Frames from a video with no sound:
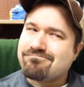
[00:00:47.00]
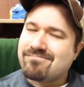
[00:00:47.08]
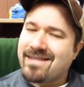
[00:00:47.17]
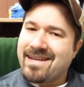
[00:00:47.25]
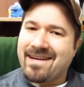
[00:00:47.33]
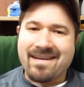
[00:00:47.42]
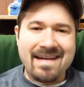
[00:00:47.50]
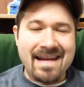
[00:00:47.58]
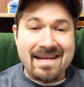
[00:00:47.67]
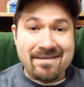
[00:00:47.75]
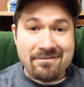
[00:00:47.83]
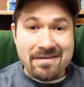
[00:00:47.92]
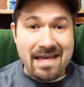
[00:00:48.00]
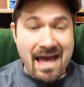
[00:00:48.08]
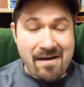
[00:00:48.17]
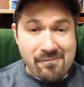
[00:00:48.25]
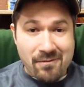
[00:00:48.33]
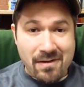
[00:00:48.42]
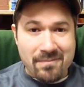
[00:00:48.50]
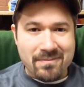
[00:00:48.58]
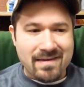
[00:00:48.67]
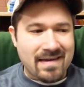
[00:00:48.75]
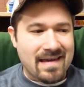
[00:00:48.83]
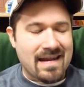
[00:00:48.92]
and I didn't really have
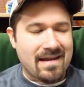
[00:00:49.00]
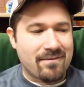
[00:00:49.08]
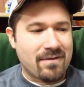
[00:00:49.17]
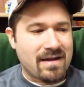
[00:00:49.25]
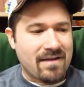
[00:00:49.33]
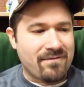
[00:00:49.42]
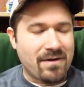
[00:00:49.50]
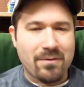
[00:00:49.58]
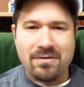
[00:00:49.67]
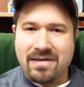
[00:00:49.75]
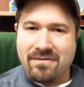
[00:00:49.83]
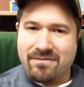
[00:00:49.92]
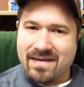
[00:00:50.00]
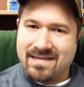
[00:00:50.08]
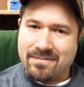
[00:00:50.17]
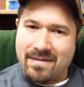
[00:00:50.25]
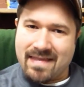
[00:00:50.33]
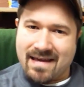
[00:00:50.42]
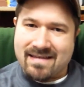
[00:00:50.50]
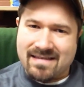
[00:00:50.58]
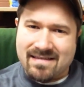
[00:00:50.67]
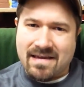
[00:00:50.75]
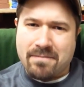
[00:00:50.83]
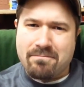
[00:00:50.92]
one, and I felt really convicted by that because I
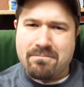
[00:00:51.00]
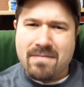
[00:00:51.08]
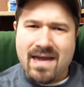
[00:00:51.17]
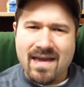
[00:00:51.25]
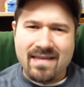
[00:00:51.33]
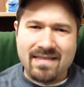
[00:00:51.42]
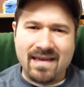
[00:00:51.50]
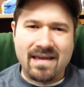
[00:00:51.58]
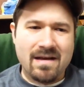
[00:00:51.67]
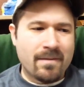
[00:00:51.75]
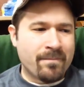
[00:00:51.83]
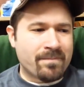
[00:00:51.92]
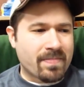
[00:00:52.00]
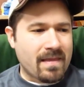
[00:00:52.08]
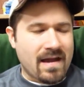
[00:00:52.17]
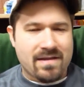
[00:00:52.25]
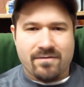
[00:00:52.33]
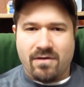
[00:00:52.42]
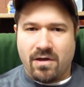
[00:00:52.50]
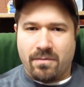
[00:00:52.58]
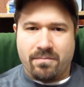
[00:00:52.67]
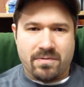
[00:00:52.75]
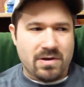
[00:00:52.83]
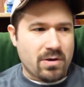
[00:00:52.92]
was like, man, like. I
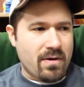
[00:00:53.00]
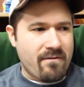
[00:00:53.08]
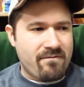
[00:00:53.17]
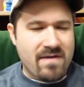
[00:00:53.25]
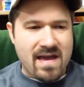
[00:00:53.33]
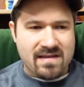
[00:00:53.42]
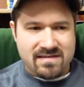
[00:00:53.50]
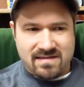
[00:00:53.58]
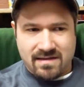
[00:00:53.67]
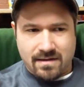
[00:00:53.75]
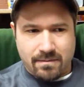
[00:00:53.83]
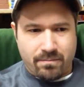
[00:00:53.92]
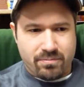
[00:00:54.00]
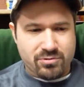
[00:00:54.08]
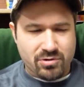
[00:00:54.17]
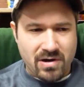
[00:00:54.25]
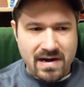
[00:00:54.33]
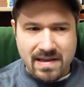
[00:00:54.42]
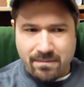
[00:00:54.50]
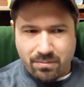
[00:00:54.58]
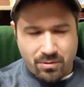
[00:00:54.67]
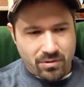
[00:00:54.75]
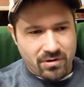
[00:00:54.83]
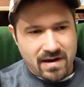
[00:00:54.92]
develop, events, training
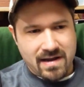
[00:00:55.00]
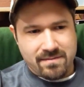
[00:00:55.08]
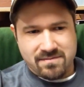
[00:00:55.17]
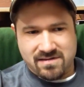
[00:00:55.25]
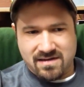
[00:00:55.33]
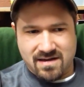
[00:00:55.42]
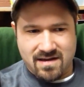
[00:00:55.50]
programs,